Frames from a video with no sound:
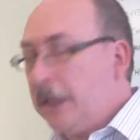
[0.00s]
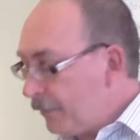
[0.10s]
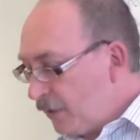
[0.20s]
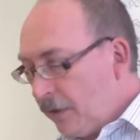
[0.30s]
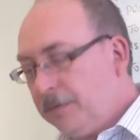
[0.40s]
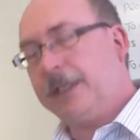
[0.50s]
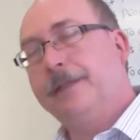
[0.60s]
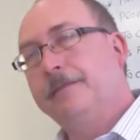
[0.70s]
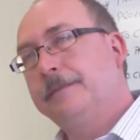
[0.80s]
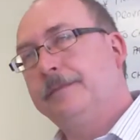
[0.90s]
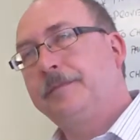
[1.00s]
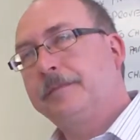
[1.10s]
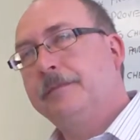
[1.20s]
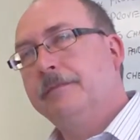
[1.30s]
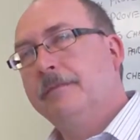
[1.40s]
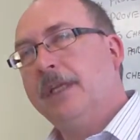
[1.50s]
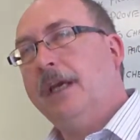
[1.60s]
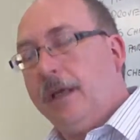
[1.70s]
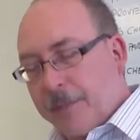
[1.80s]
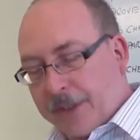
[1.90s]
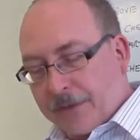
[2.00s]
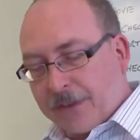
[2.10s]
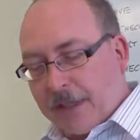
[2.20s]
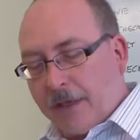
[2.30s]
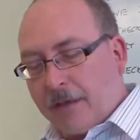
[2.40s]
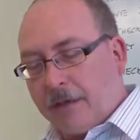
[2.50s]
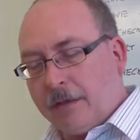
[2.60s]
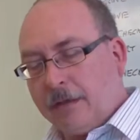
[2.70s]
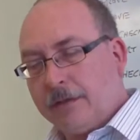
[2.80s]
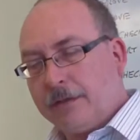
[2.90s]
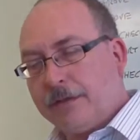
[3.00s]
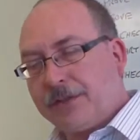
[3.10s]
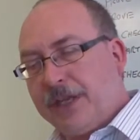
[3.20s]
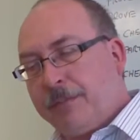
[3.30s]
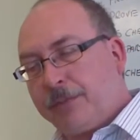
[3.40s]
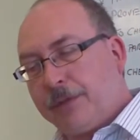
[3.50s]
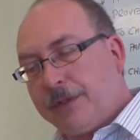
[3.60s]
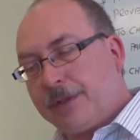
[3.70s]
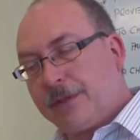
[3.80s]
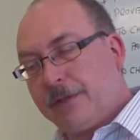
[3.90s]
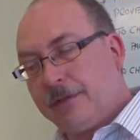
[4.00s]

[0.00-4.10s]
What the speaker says: Absolutely. Because they are separate